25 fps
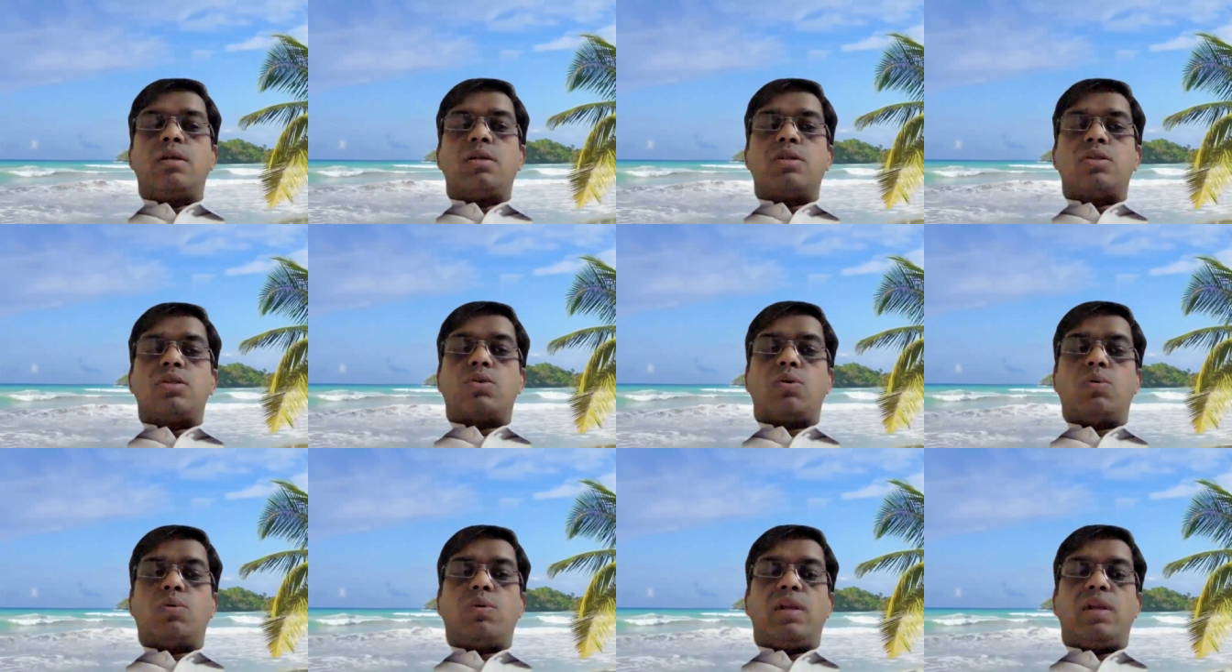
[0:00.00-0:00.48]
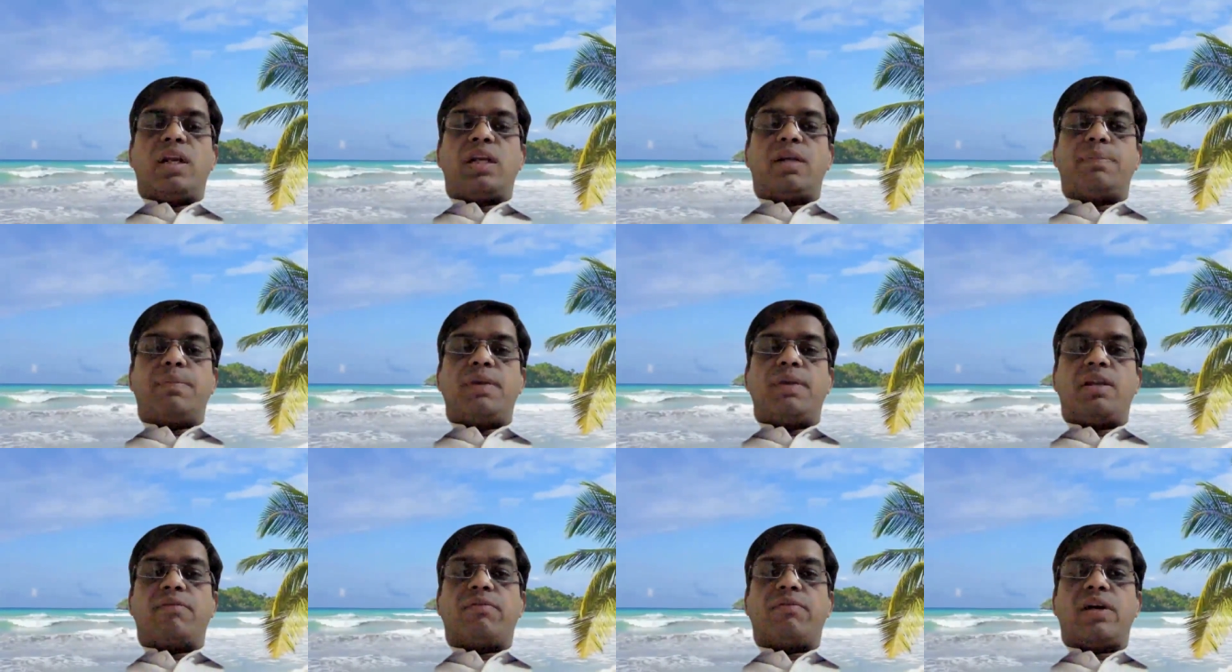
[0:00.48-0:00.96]
So let
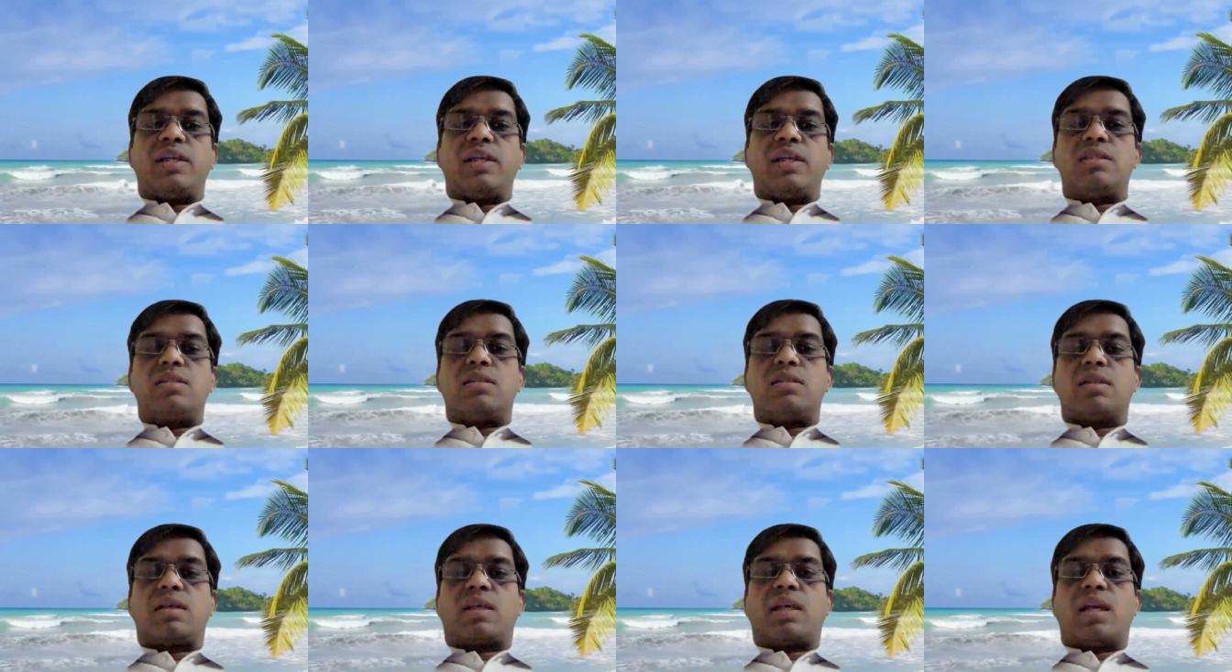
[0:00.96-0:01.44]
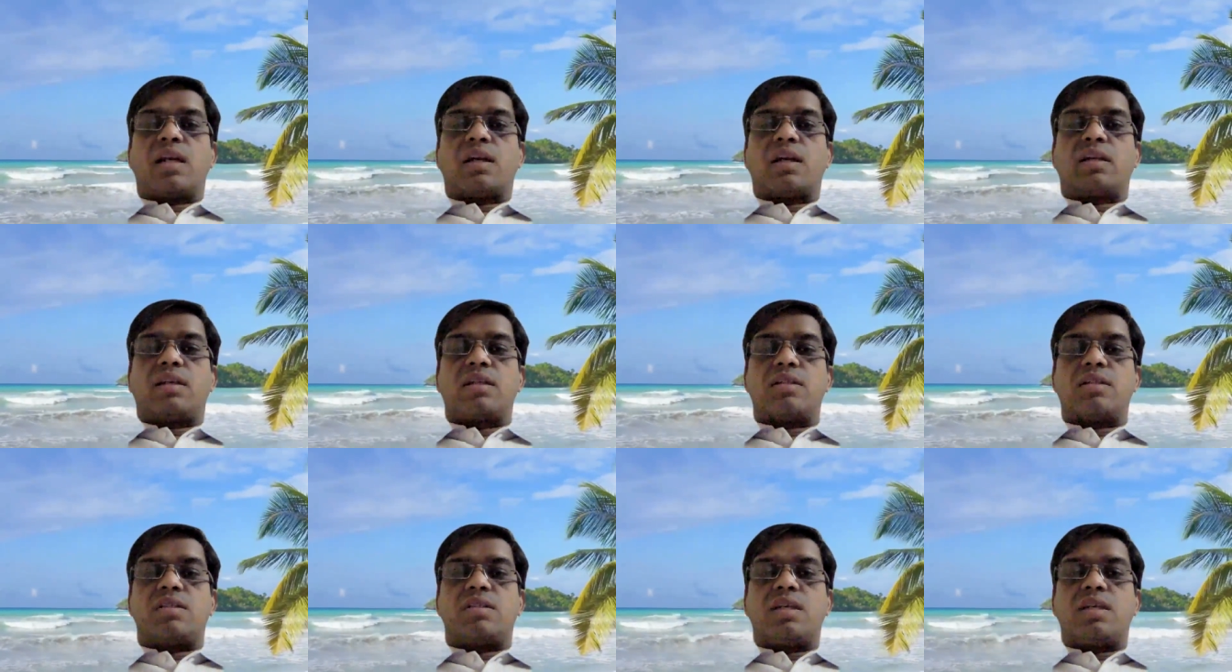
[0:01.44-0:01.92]
me revise the
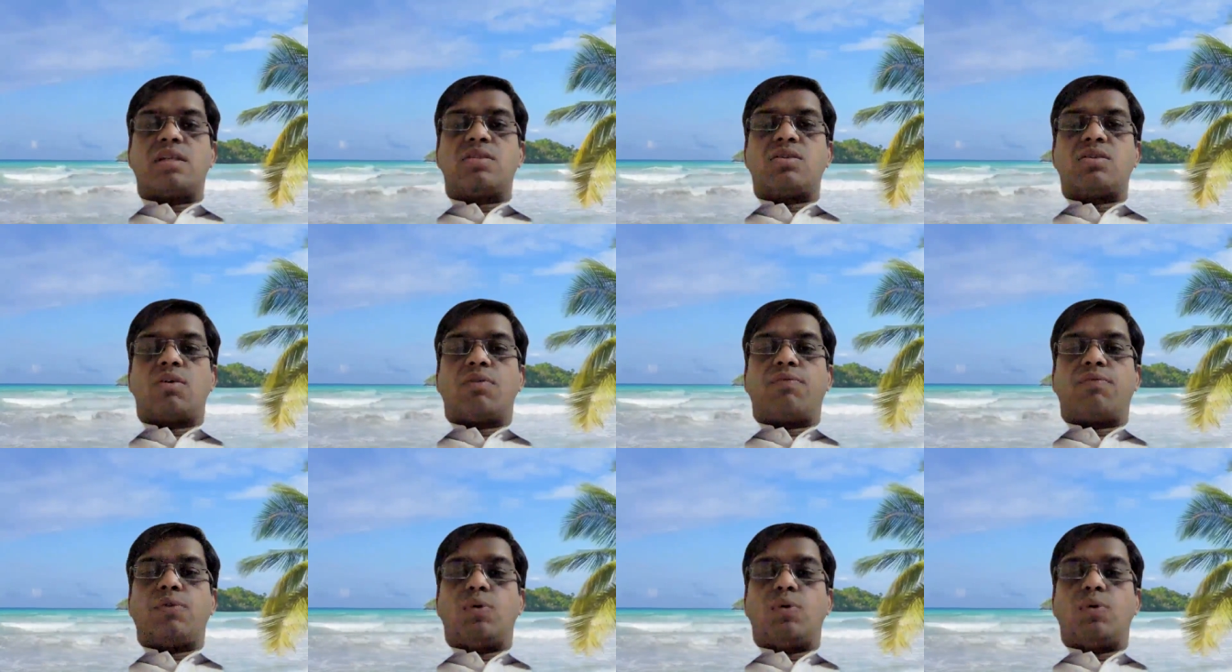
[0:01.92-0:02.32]
characteristics of